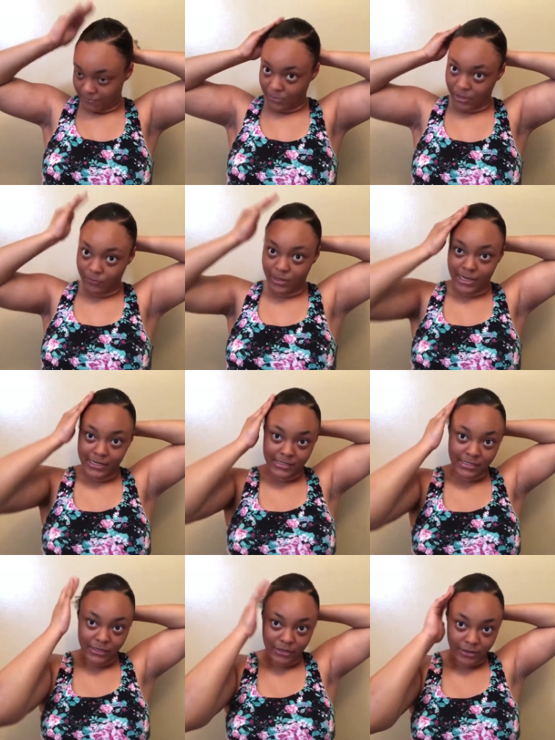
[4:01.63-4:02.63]
but we gotta
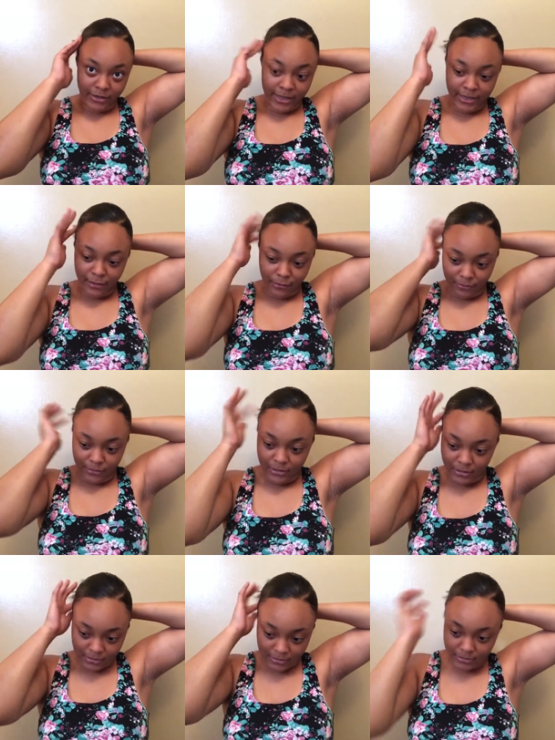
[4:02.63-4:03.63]
sleek her down.
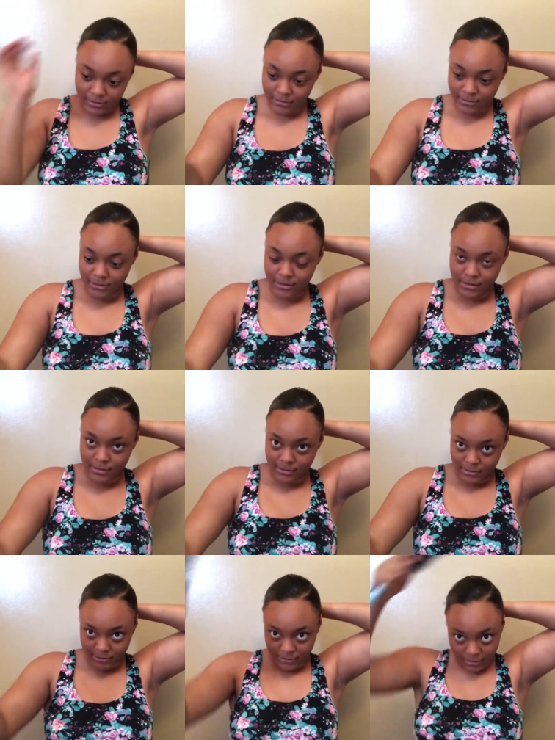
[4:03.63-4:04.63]

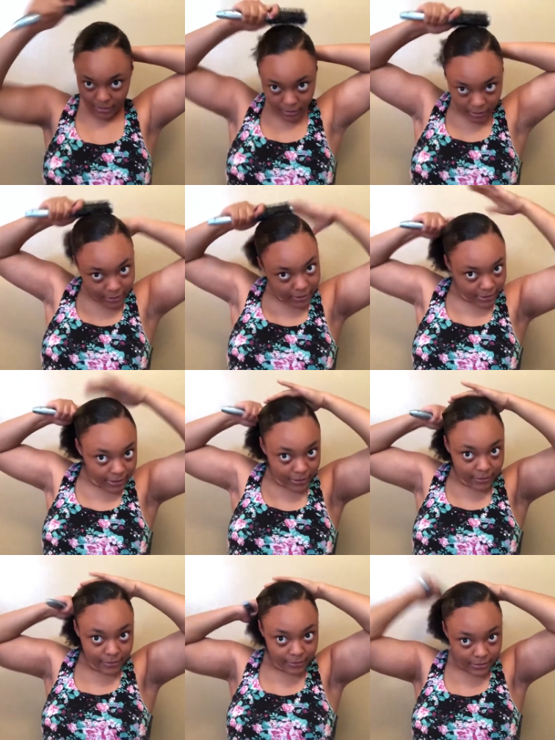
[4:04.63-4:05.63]
Sleek her
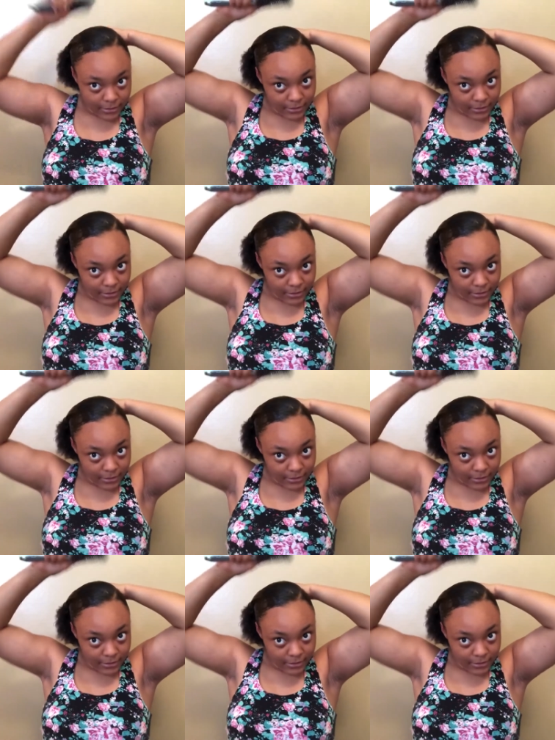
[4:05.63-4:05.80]
down.